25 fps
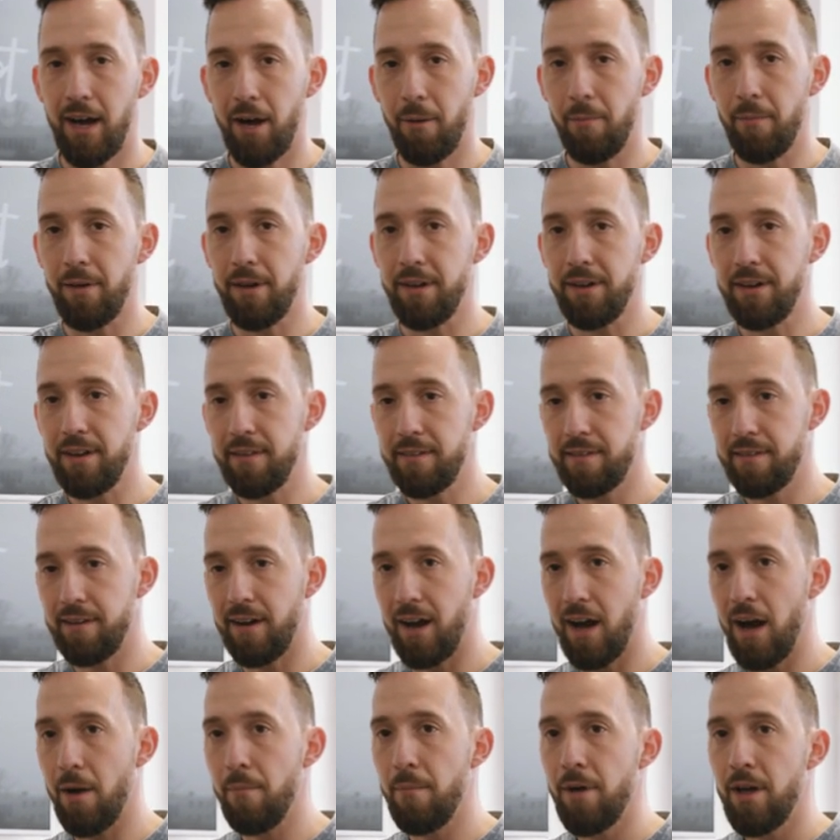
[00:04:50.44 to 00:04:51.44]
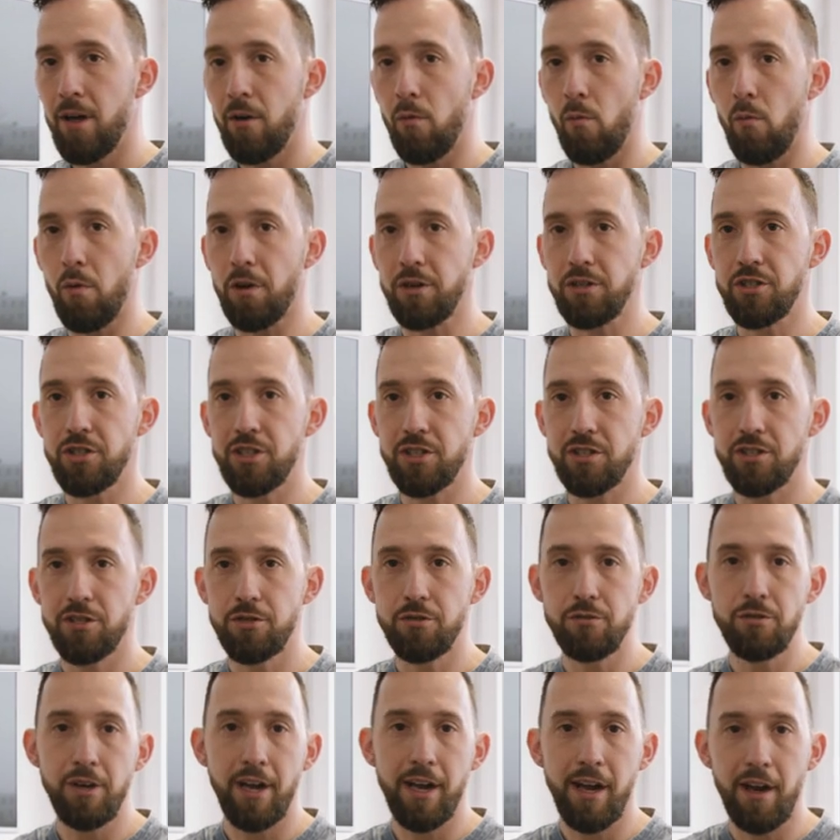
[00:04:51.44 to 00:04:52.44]
um, this time we're just
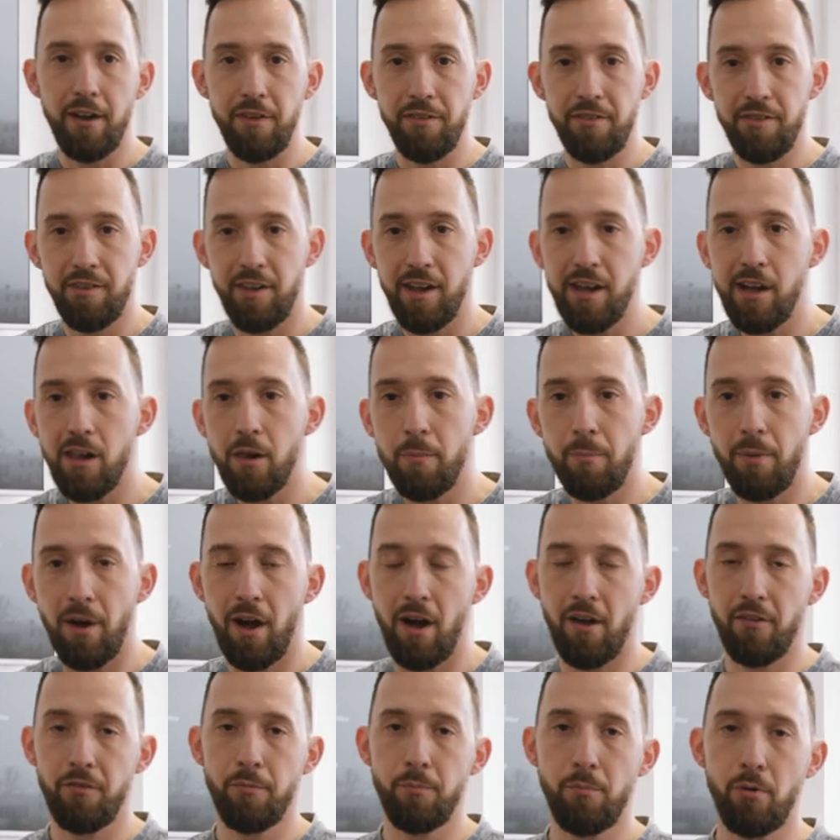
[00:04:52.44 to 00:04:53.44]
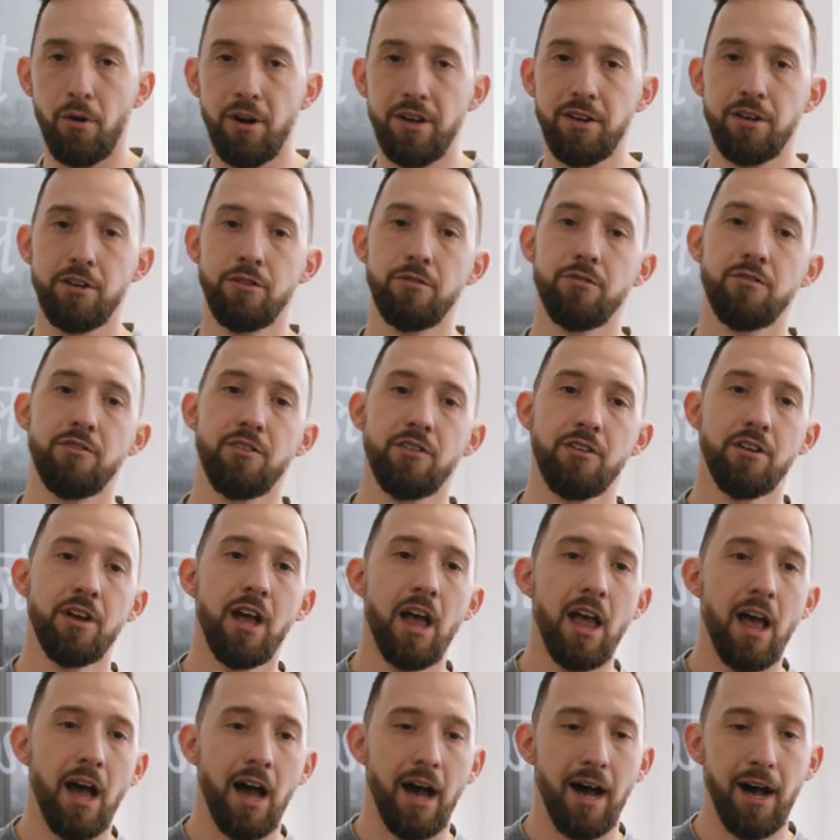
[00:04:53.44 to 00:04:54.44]
doing a single pass print using
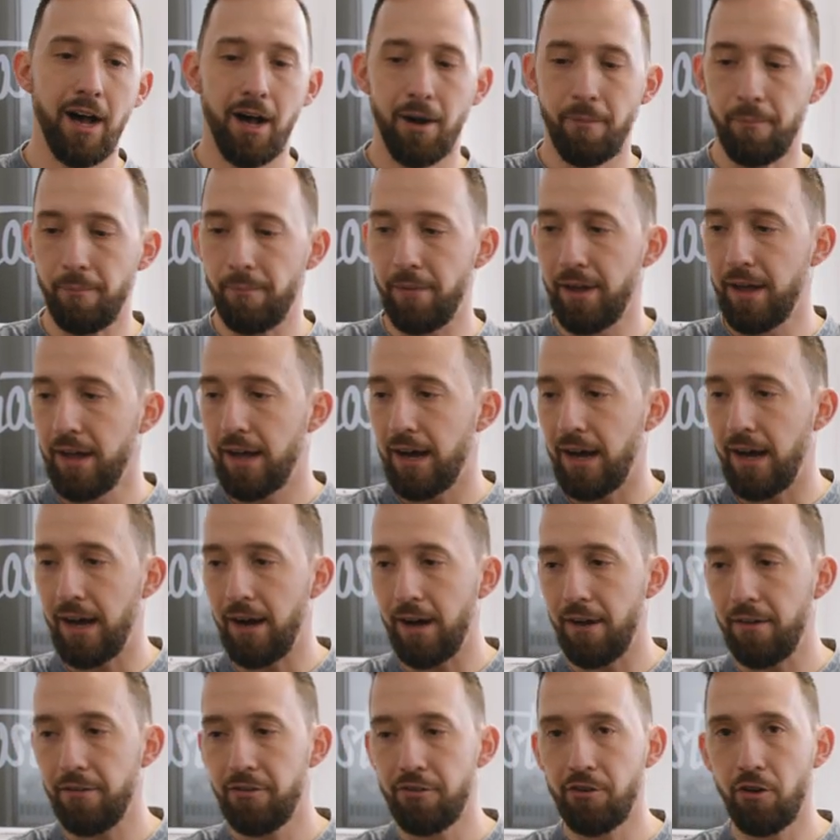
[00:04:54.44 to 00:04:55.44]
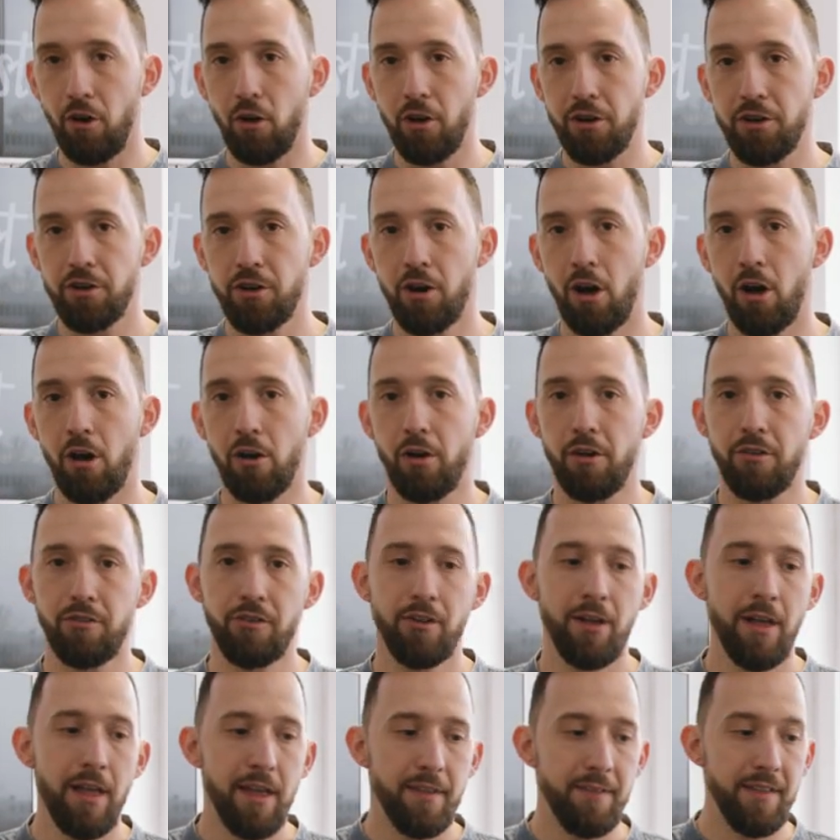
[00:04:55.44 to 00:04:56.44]
um, uh, solid
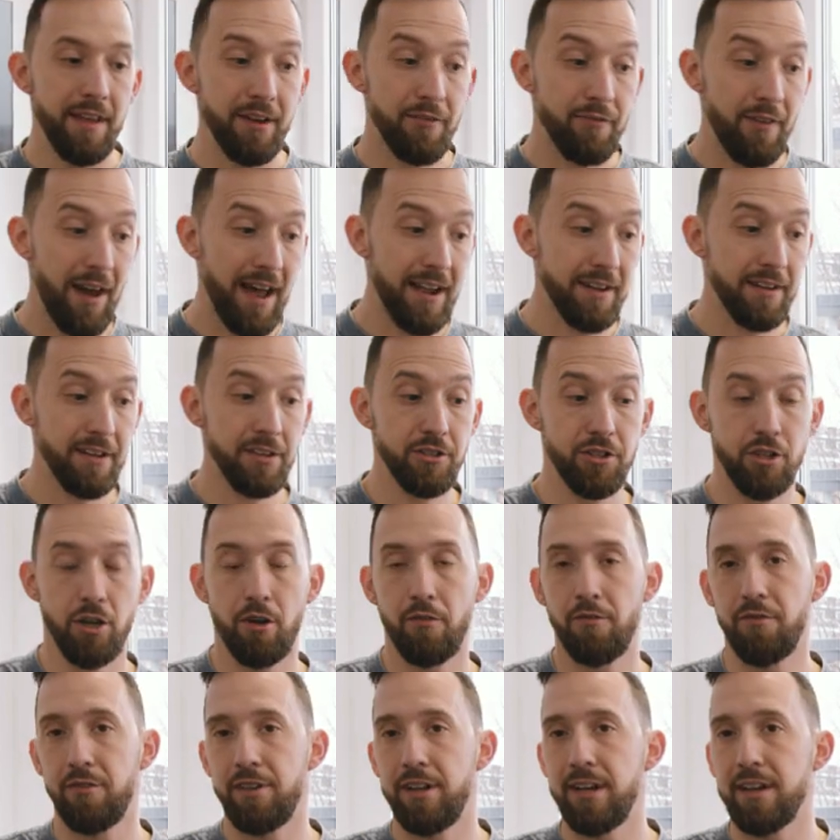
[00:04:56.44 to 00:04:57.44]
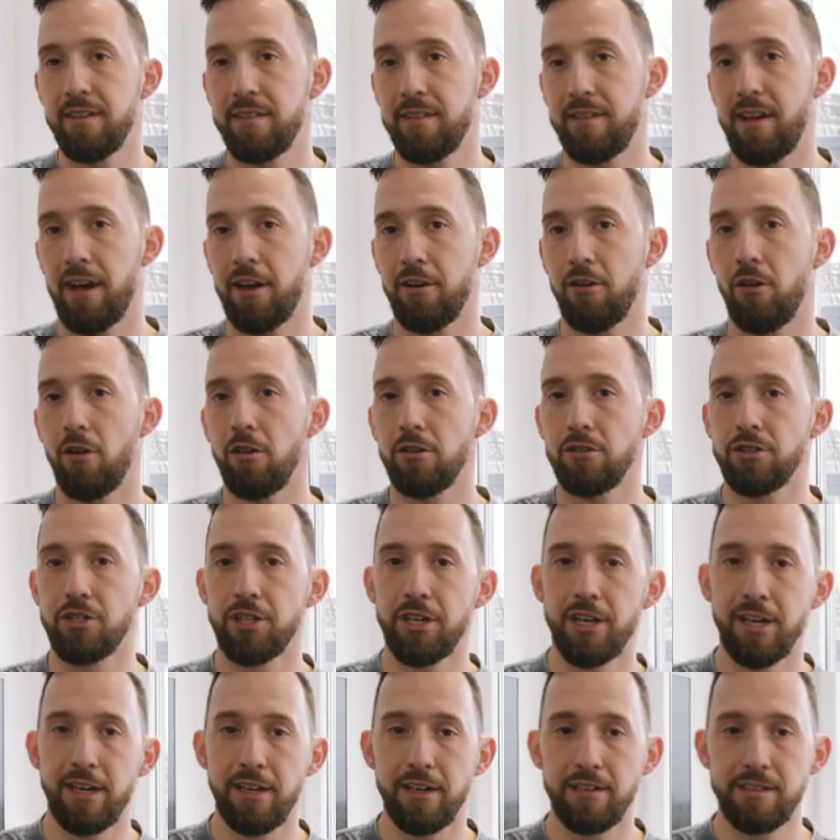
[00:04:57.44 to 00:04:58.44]
colors. The advantage of this
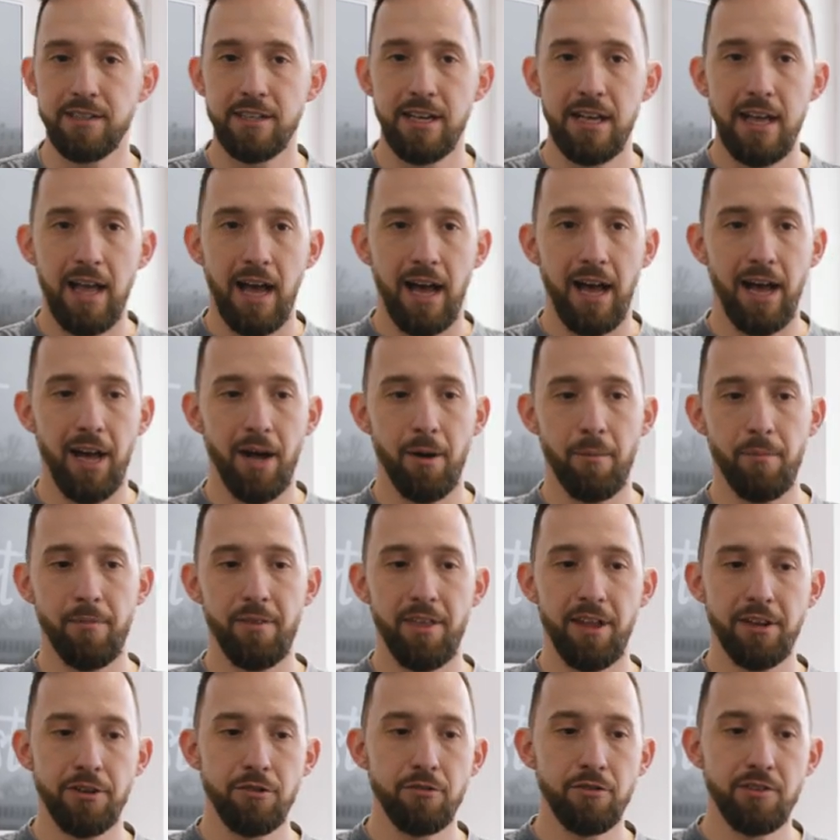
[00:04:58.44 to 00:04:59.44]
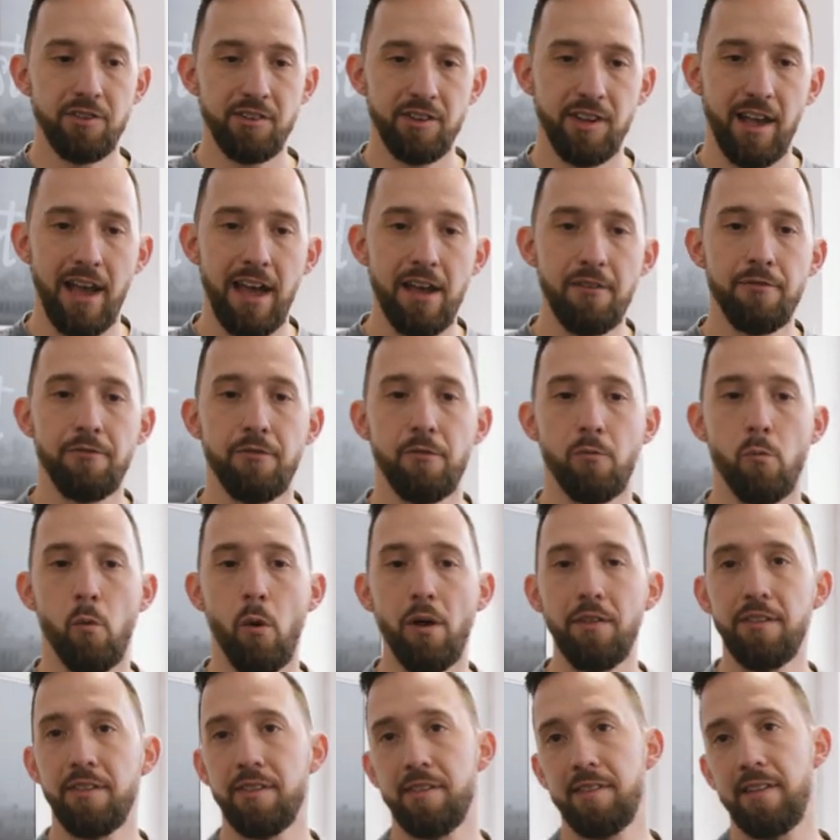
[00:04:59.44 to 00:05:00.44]
technology is um, that you save
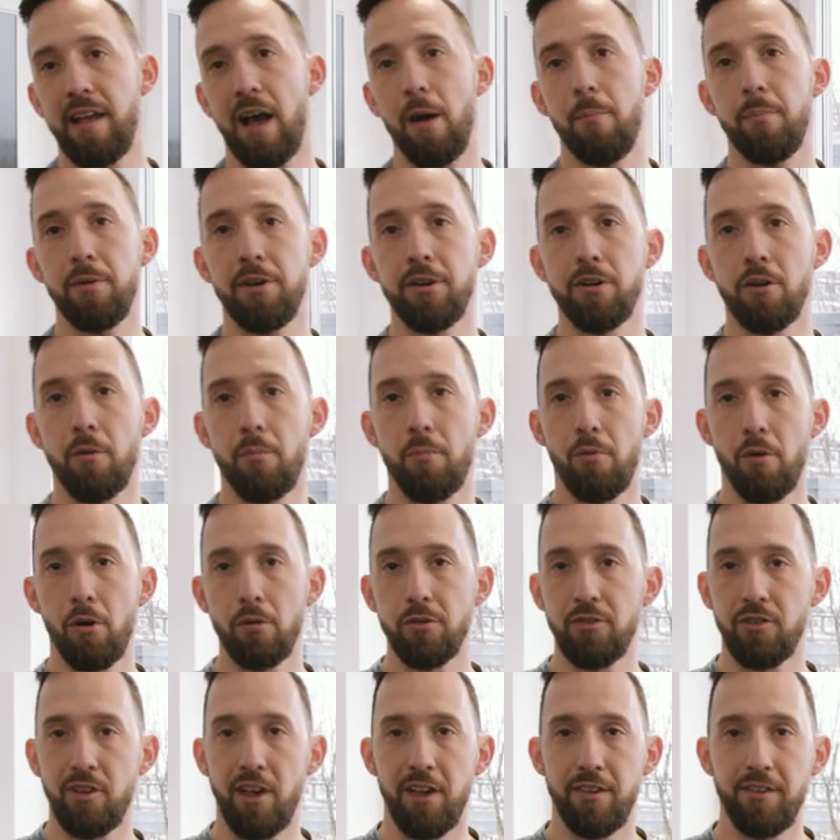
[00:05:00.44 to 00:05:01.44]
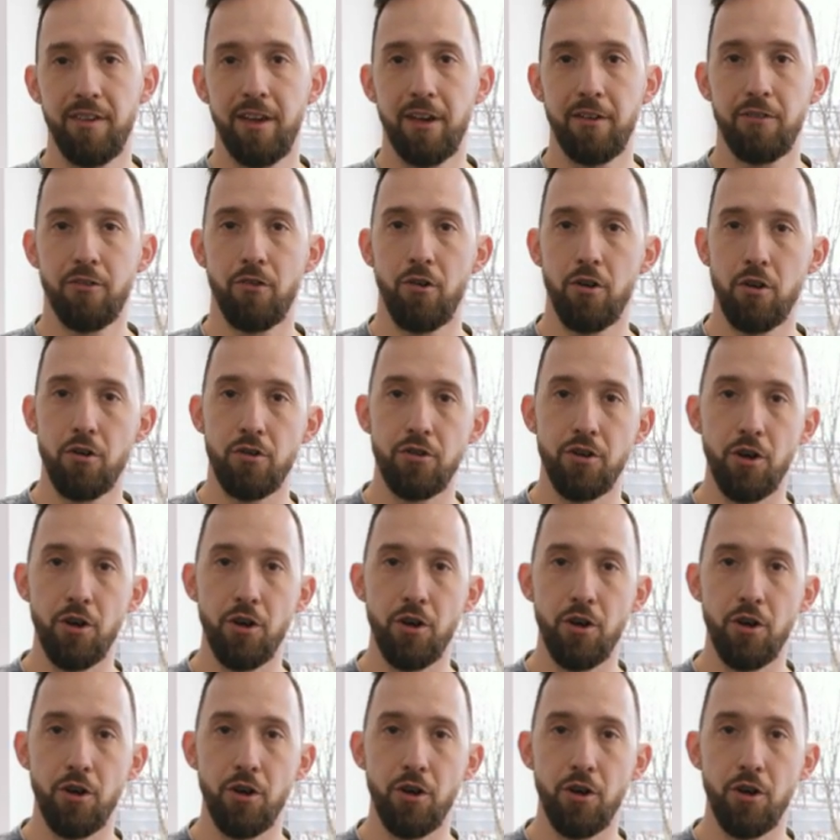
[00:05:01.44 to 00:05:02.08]
one step in your processing, so you